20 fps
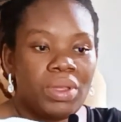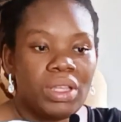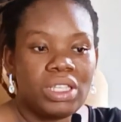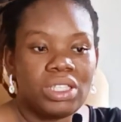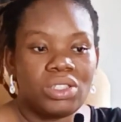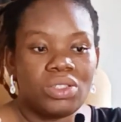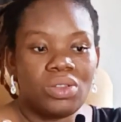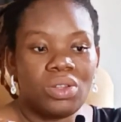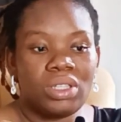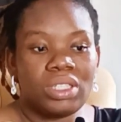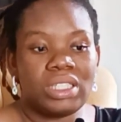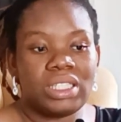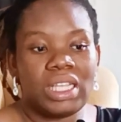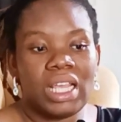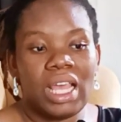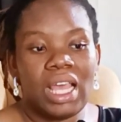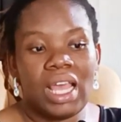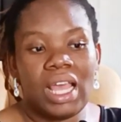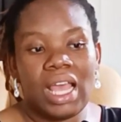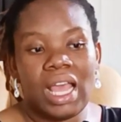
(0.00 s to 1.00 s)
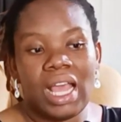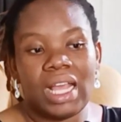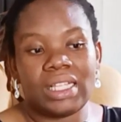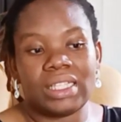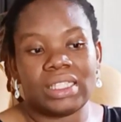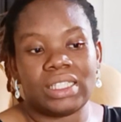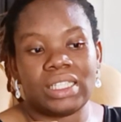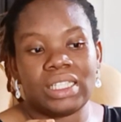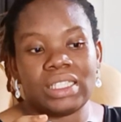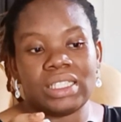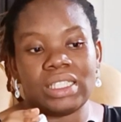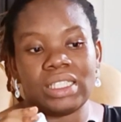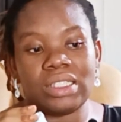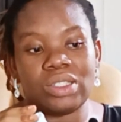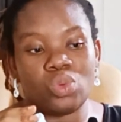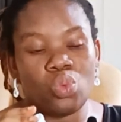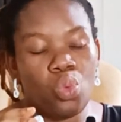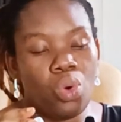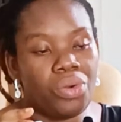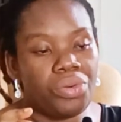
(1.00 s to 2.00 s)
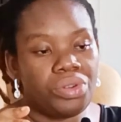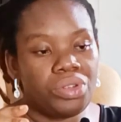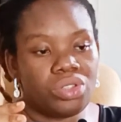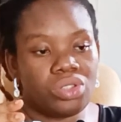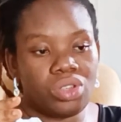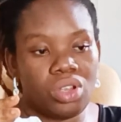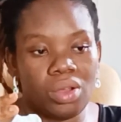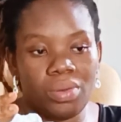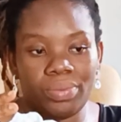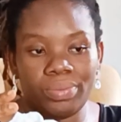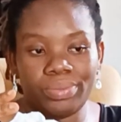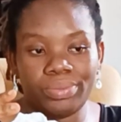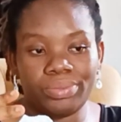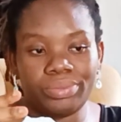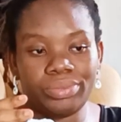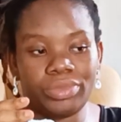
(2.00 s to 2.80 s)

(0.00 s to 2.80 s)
is not there, and it is worrisome,